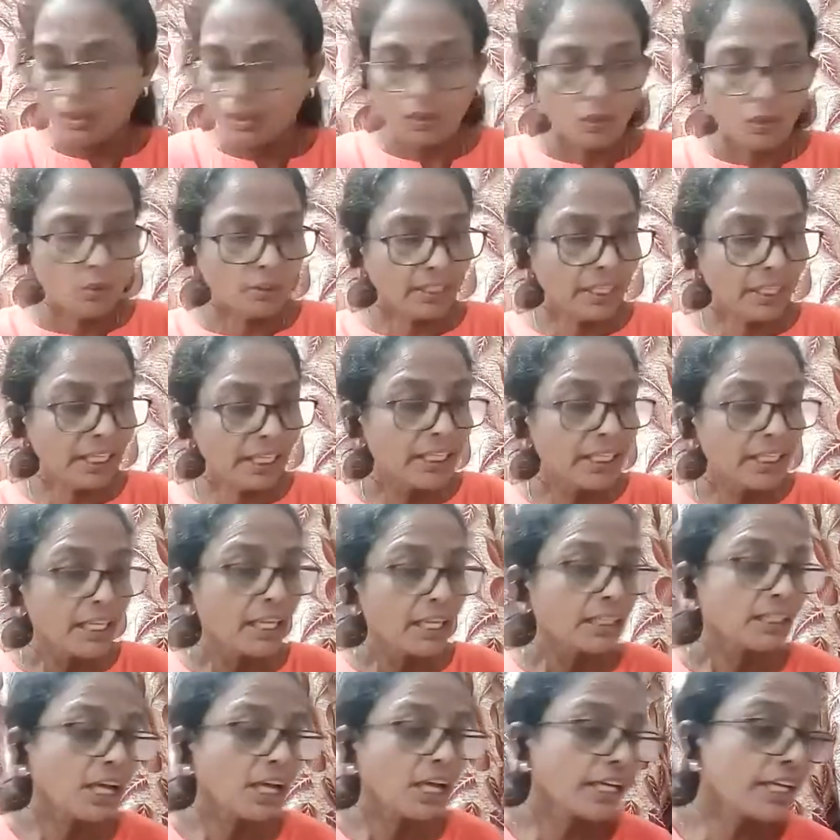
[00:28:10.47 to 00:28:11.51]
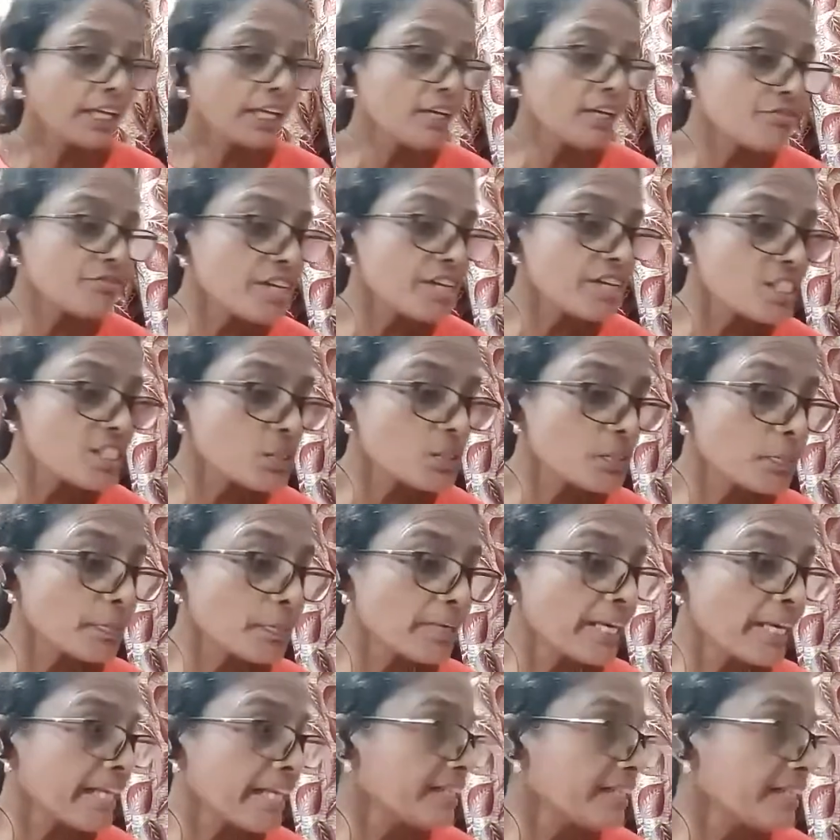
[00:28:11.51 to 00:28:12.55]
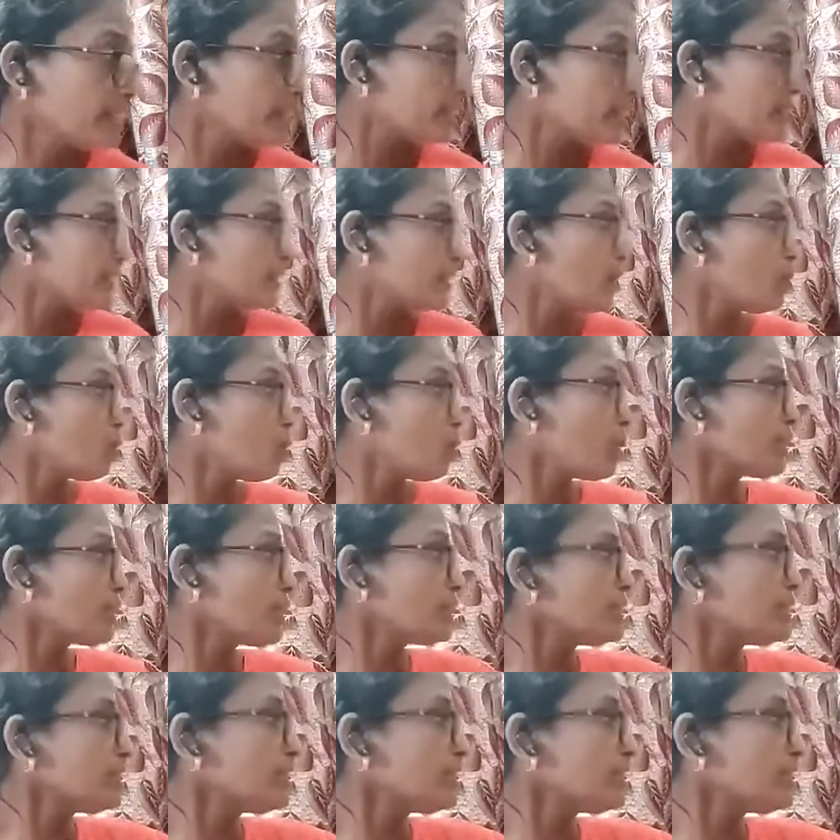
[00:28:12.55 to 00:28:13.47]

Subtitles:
Okay. Now, if I spread this, now what is